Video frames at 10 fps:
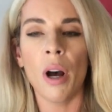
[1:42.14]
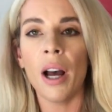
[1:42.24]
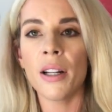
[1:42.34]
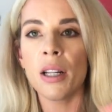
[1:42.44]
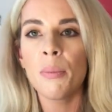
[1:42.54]

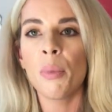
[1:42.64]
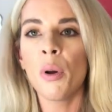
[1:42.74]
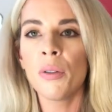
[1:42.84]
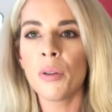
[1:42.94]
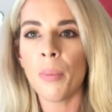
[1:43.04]
adding
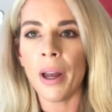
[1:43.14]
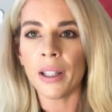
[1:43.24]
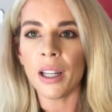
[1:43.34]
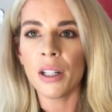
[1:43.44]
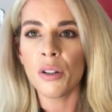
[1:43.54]
bonds
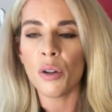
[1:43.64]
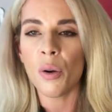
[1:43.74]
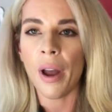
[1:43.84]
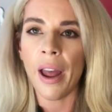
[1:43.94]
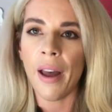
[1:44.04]
back into
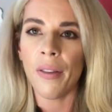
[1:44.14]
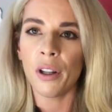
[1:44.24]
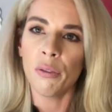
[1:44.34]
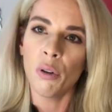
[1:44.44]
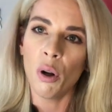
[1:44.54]
your hair that
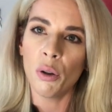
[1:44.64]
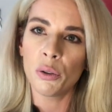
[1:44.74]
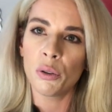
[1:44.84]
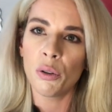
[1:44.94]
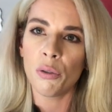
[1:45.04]
you've
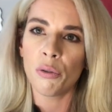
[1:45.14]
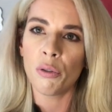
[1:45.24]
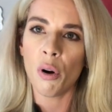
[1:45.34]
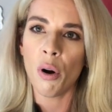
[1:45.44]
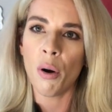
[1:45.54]
lost
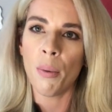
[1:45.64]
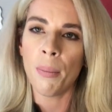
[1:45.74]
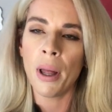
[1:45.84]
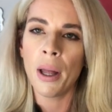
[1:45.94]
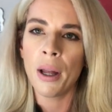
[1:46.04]

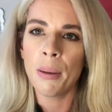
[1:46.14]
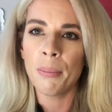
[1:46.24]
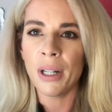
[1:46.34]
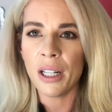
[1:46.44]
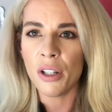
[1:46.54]
from
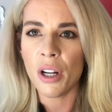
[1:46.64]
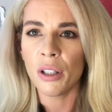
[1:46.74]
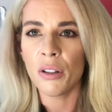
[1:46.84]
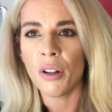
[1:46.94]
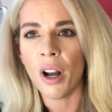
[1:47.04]

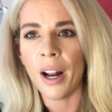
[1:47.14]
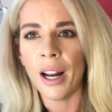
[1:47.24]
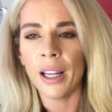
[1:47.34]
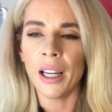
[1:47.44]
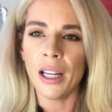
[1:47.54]
bleaching,
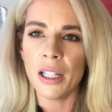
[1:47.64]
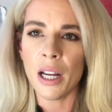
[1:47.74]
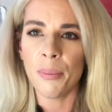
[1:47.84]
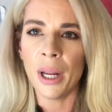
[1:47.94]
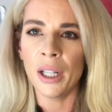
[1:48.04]
styling, heat
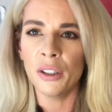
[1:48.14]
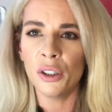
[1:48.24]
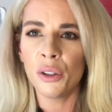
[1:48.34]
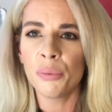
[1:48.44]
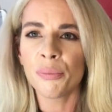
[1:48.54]

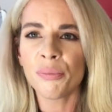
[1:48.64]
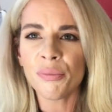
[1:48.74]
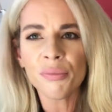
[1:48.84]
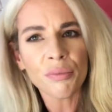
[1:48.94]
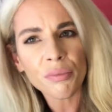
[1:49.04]
damage,
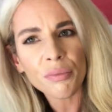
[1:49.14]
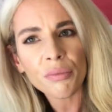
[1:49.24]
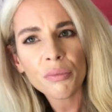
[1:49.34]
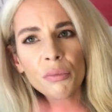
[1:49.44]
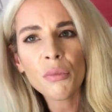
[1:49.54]

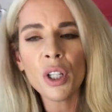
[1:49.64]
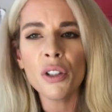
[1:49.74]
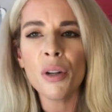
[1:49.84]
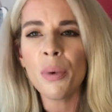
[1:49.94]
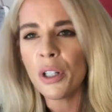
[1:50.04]

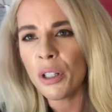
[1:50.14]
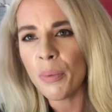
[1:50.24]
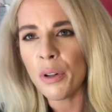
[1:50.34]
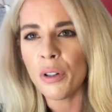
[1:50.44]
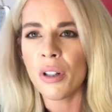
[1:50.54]
too much
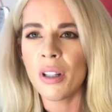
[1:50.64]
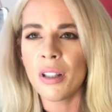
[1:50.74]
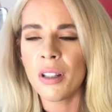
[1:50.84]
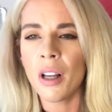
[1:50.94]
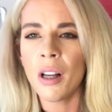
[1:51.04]
exposure to the
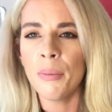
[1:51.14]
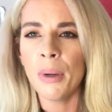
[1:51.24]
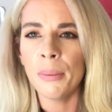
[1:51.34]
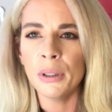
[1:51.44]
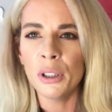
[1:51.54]
sun,
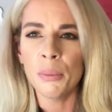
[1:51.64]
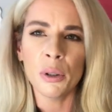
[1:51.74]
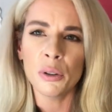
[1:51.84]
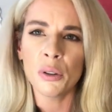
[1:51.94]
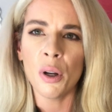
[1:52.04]
maybe too
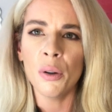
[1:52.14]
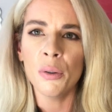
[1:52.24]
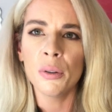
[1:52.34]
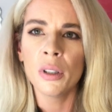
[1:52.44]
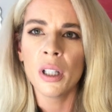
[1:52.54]
much
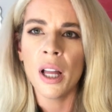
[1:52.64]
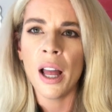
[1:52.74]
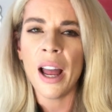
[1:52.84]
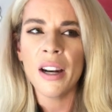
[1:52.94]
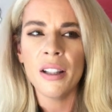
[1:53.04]
salt,
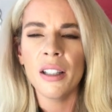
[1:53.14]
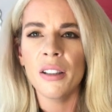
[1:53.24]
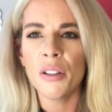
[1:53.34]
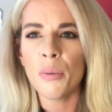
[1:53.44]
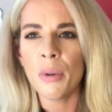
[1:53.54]
anything
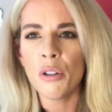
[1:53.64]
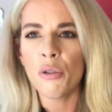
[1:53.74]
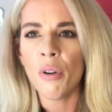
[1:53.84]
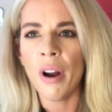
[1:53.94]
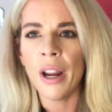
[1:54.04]
that's been
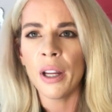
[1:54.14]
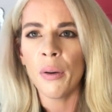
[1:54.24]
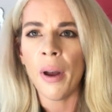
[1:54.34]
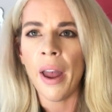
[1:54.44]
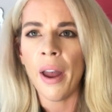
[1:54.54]
drying
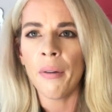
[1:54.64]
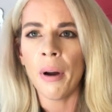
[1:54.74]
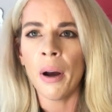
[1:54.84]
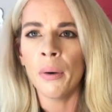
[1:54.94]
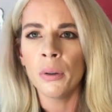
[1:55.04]
your hair
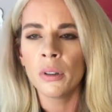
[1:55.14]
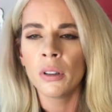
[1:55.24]
out